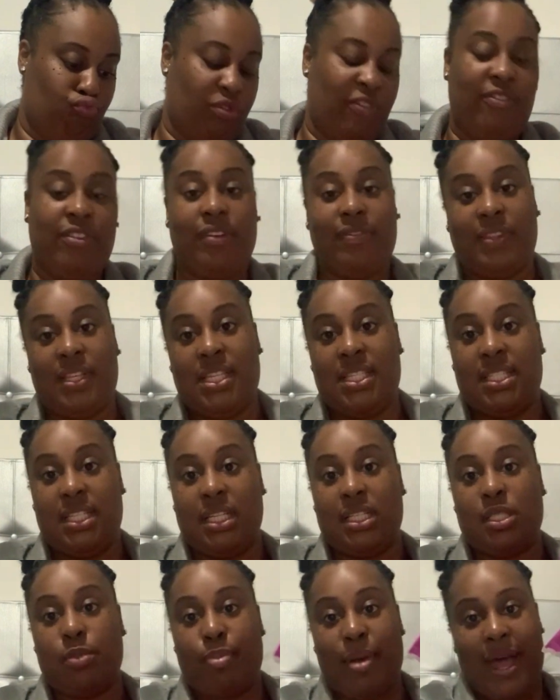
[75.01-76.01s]

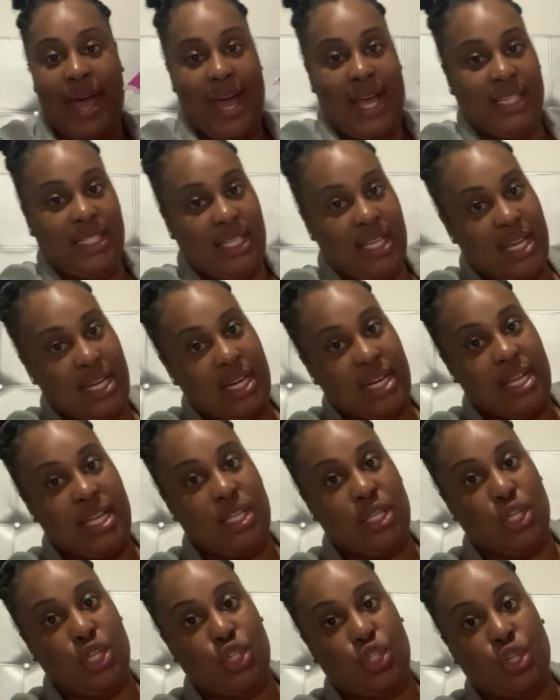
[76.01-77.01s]
56 pads in it,
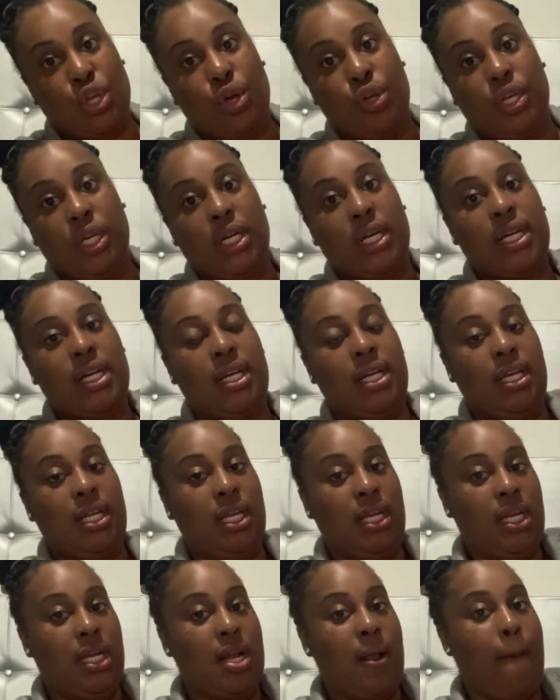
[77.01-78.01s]
so you're gonna
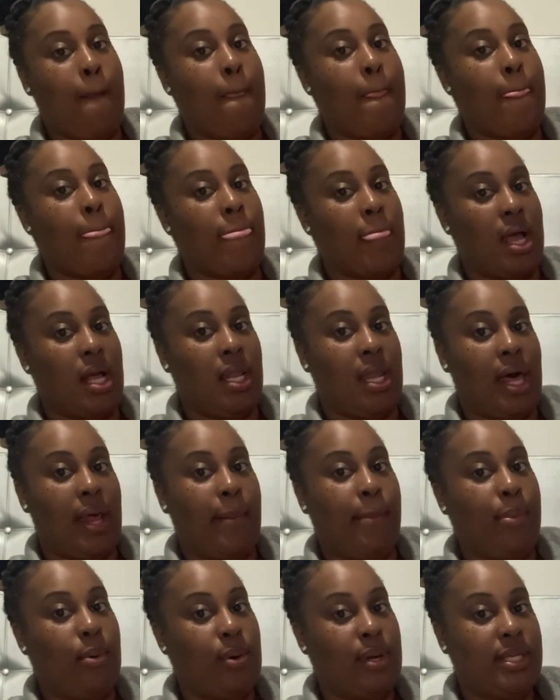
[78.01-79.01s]
need a lot
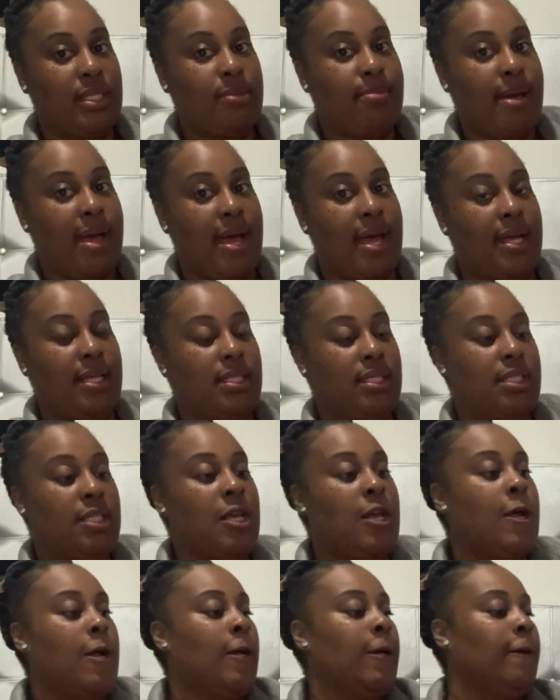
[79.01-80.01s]
of poise pads
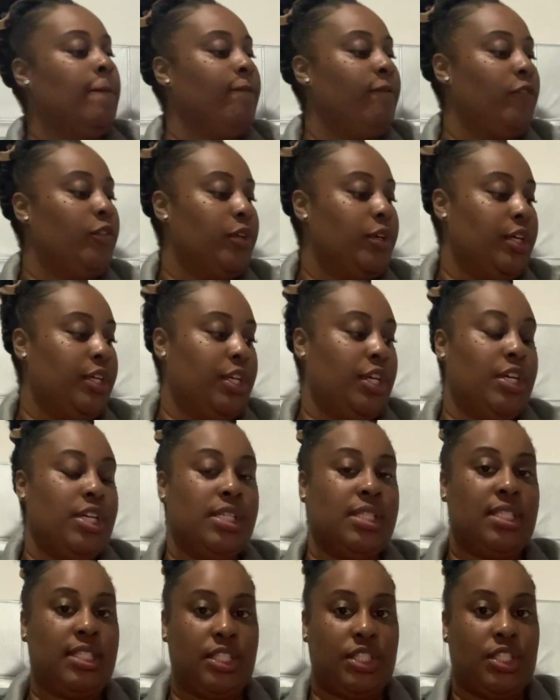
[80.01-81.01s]
for
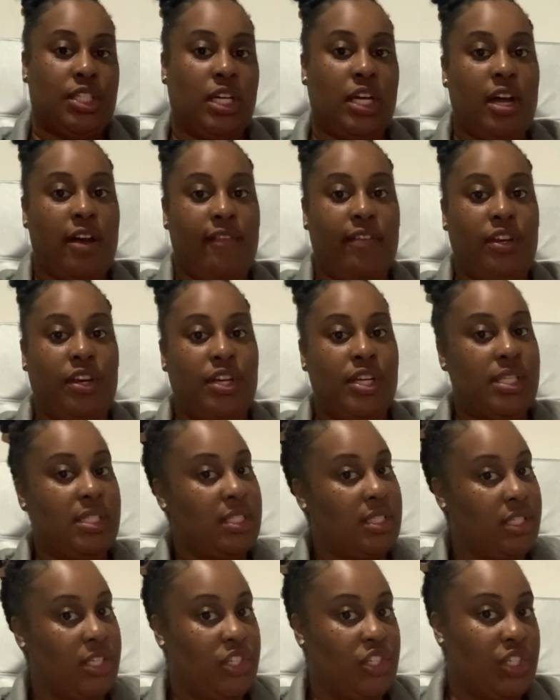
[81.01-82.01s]
to cover your
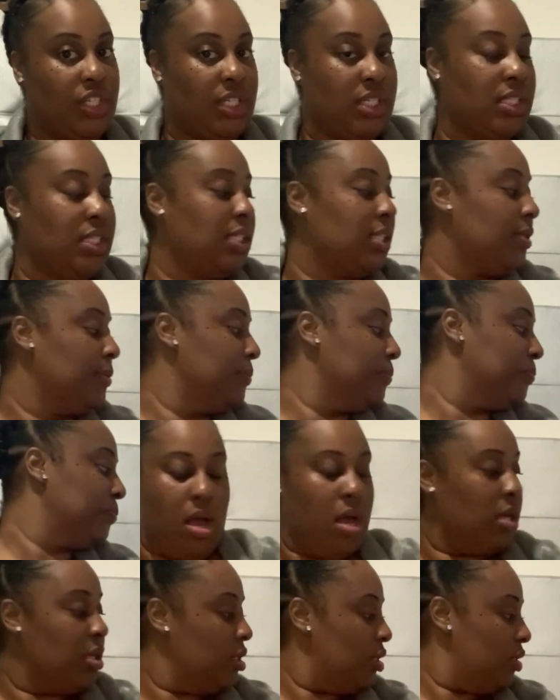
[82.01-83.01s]
incisions.
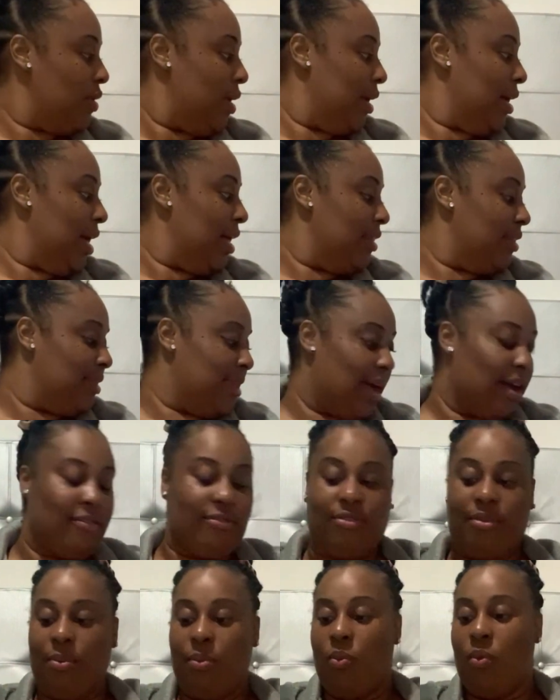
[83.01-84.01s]
So I got
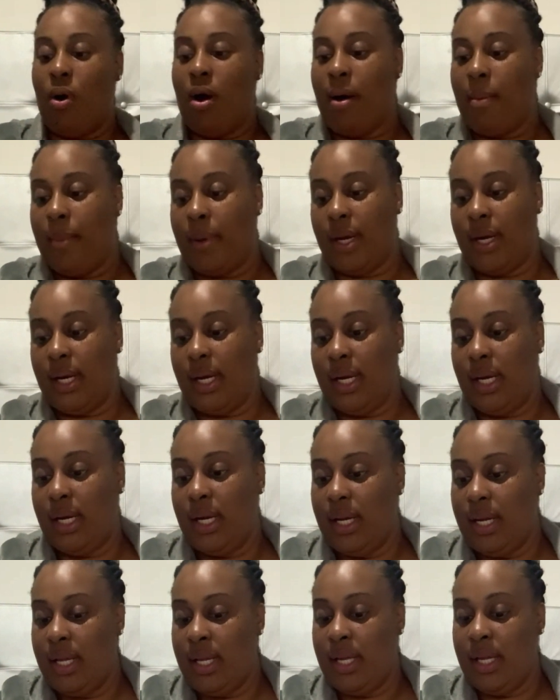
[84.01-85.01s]
that from Walmart,
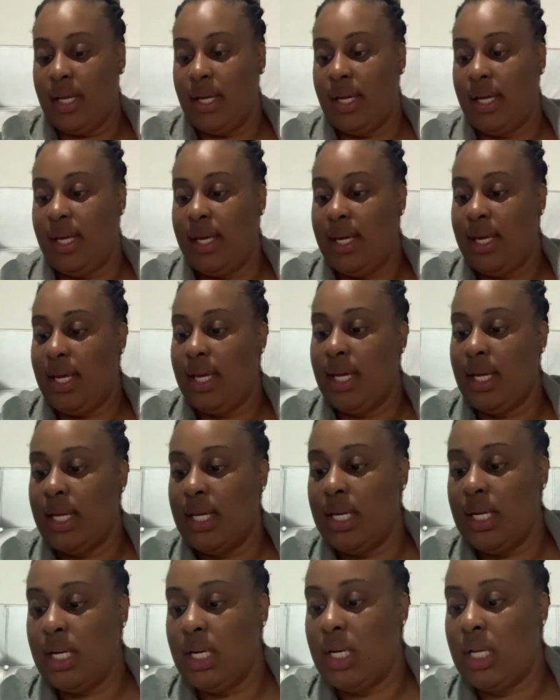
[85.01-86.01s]

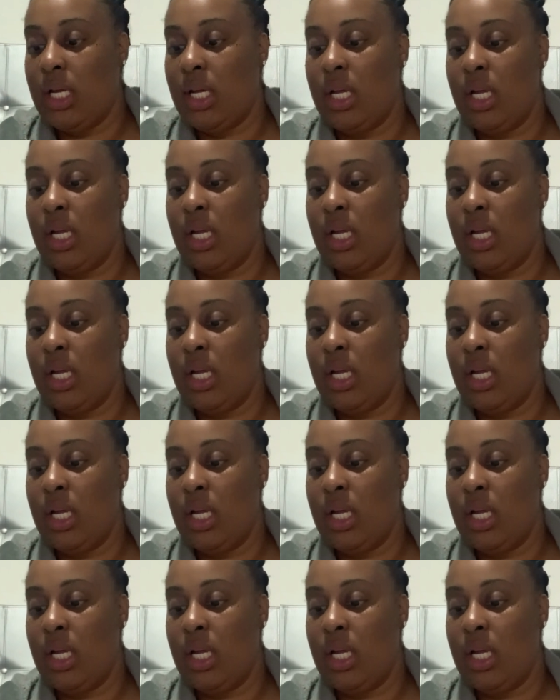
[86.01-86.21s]
and